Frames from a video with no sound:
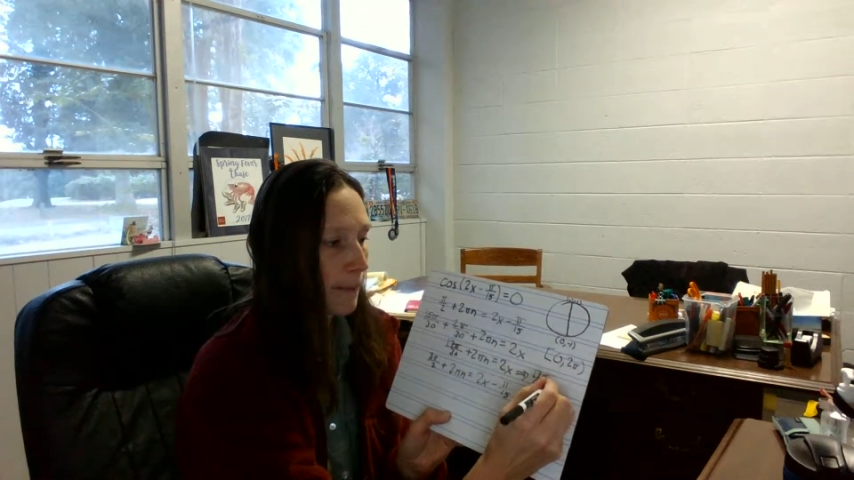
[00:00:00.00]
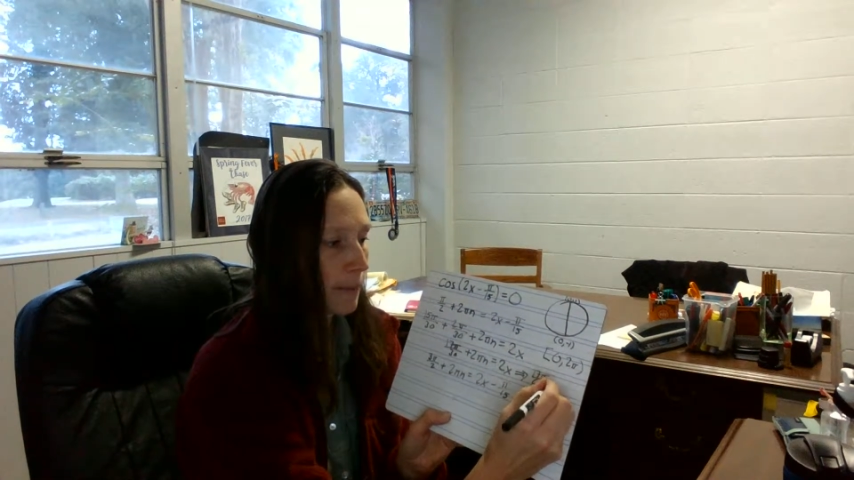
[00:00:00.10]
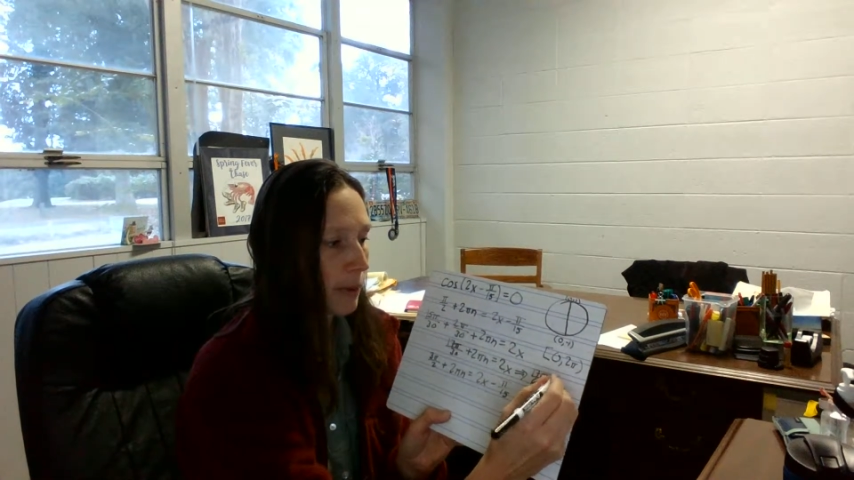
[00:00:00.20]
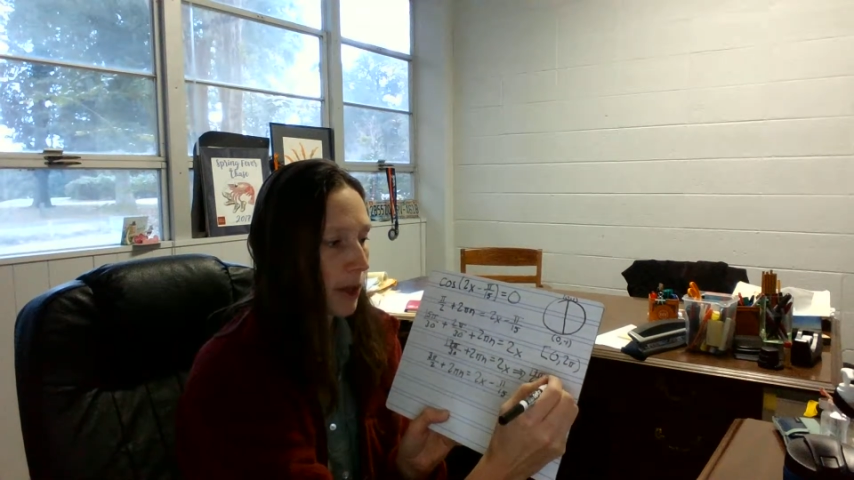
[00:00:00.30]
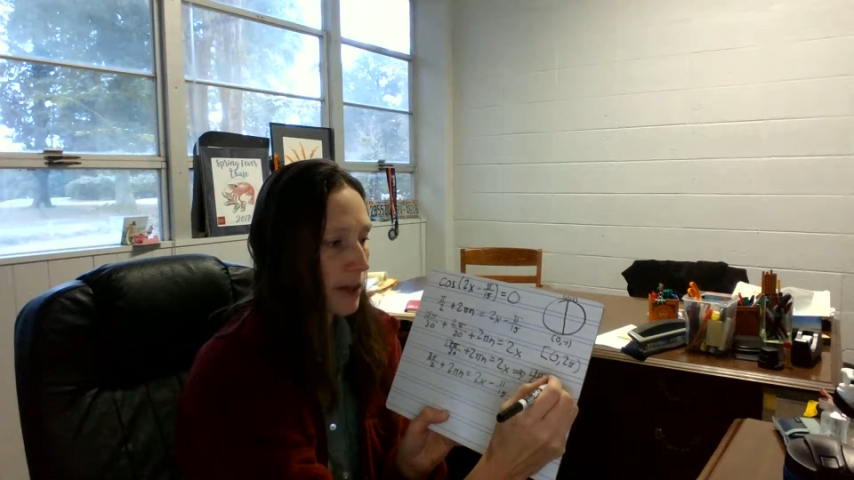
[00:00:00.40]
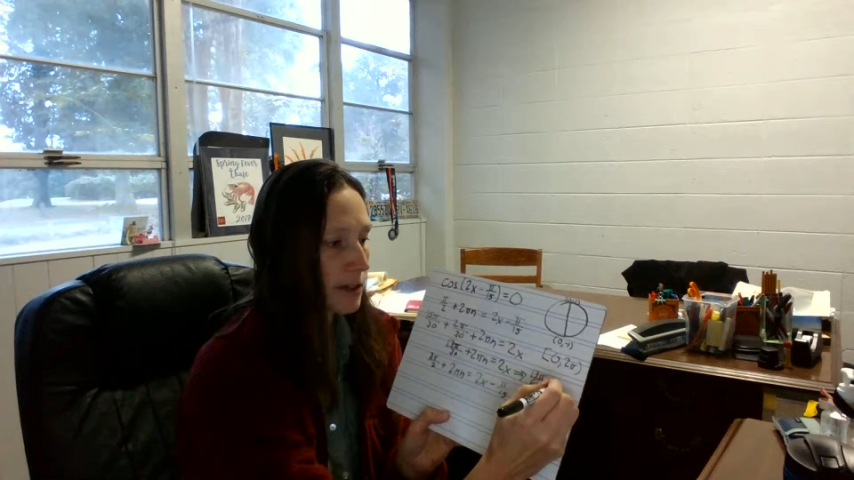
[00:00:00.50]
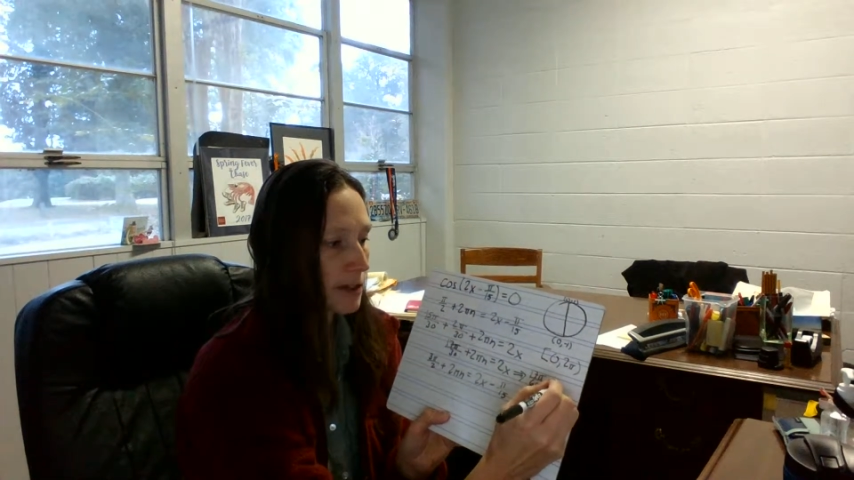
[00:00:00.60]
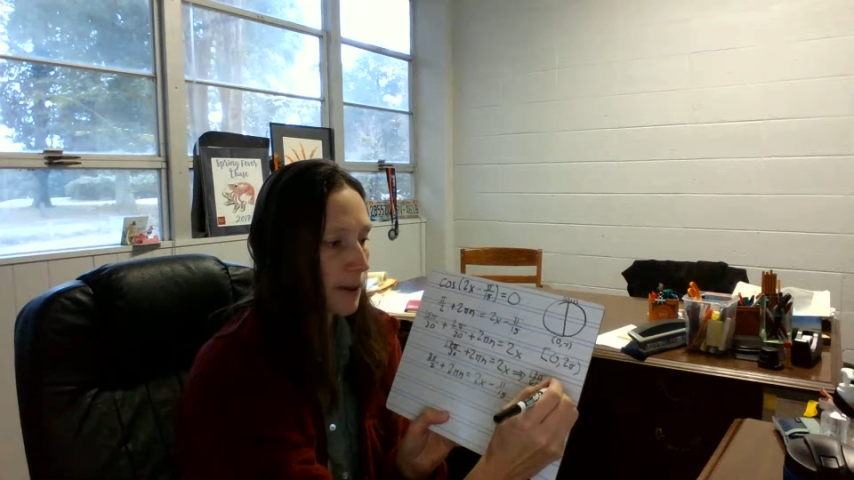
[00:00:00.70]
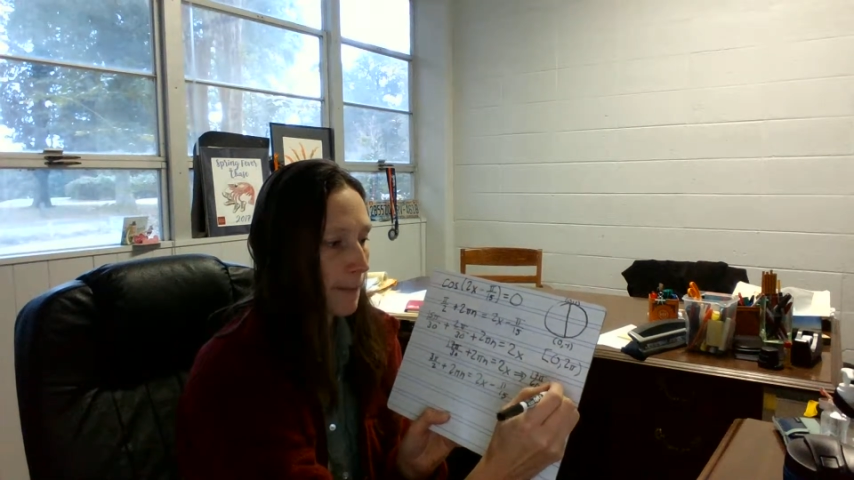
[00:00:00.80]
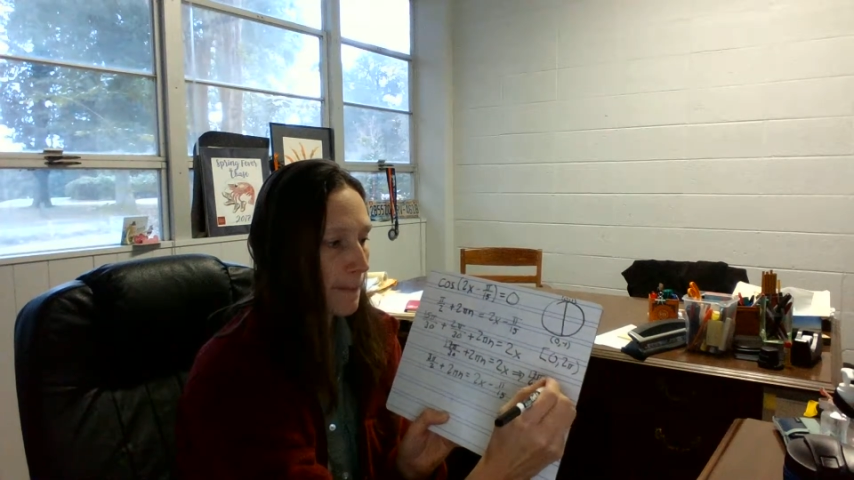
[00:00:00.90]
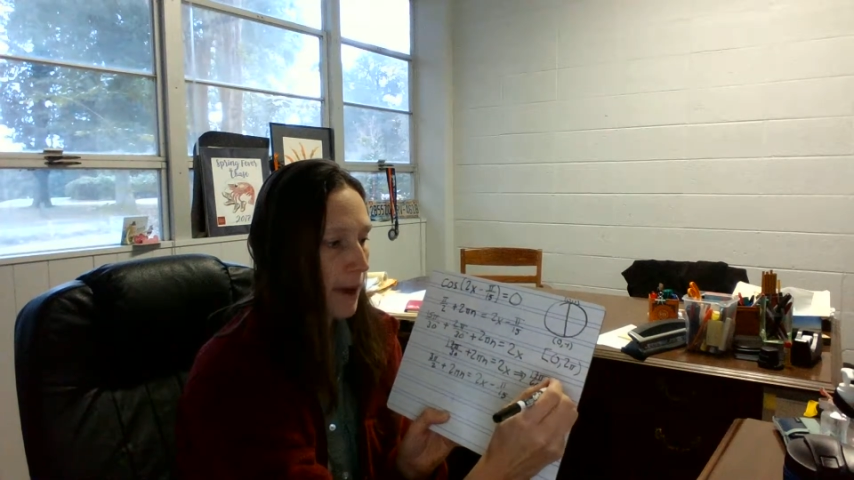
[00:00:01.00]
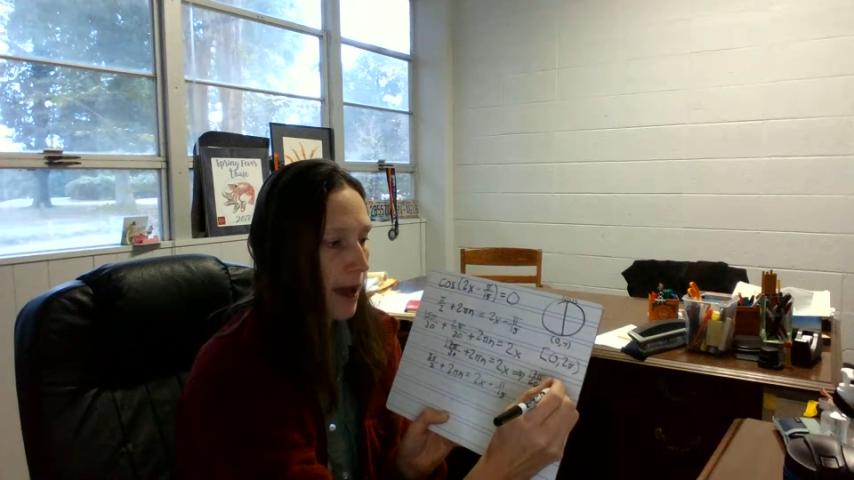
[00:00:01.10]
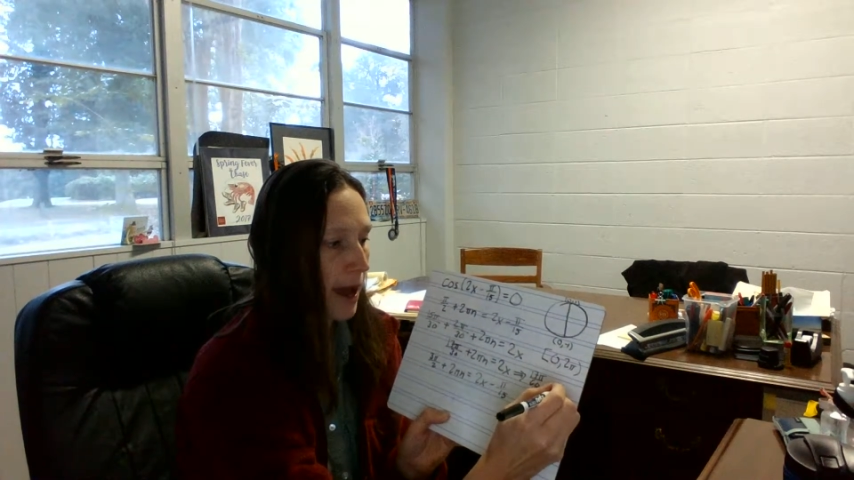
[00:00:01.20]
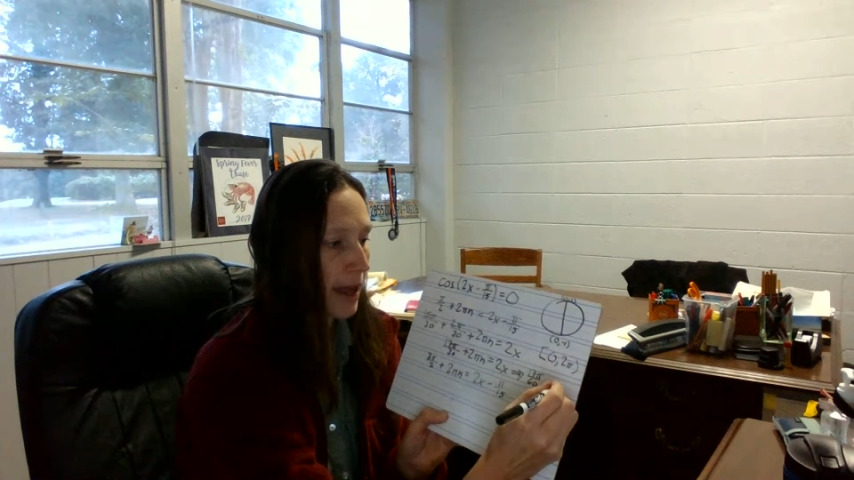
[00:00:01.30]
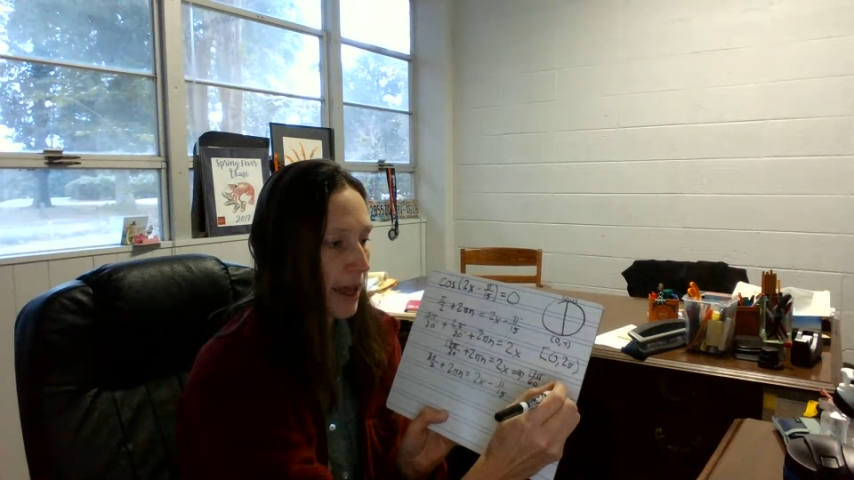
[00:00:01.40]
plus
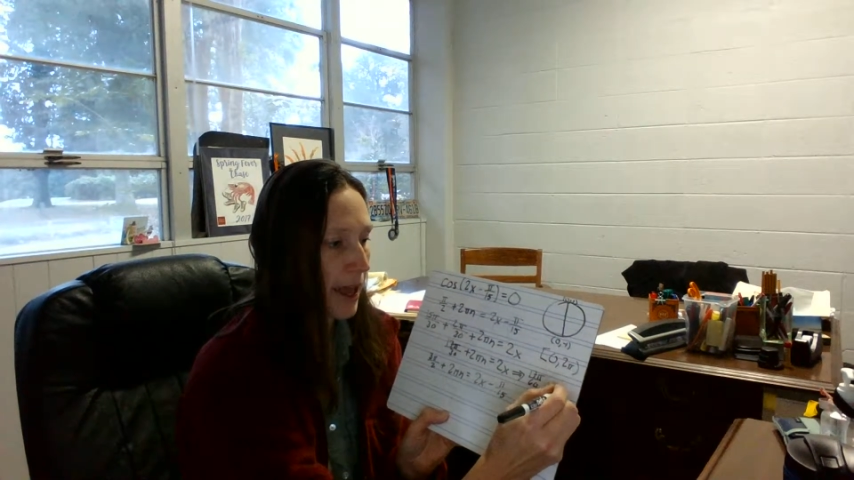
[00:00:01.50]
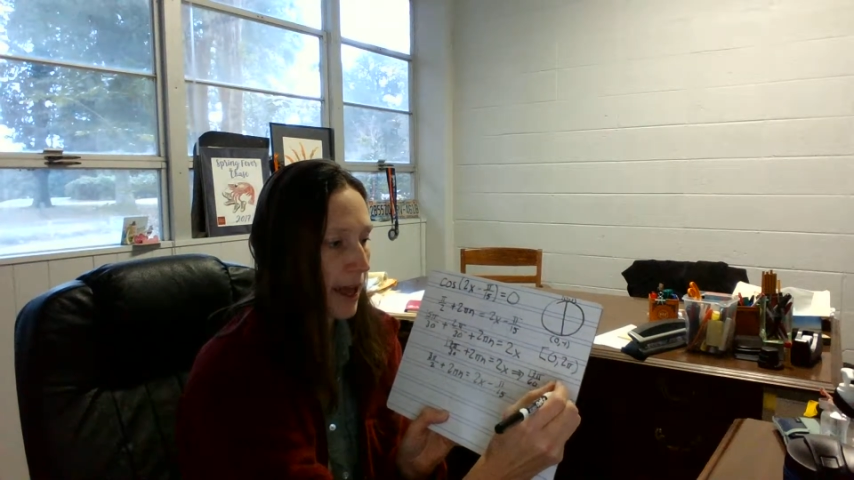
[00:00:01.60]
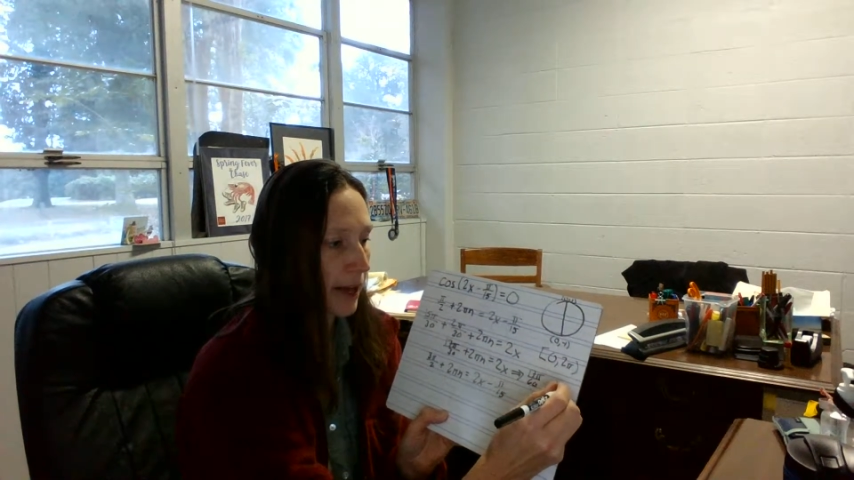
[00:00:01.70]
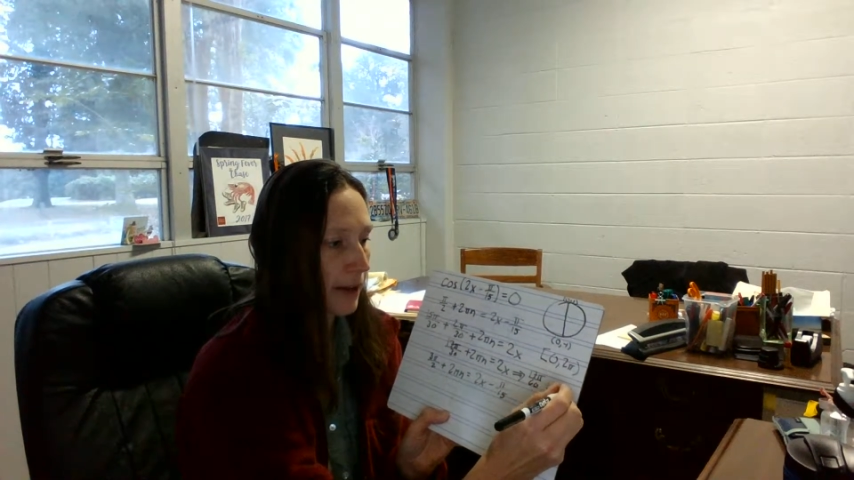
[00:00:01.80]
pi n.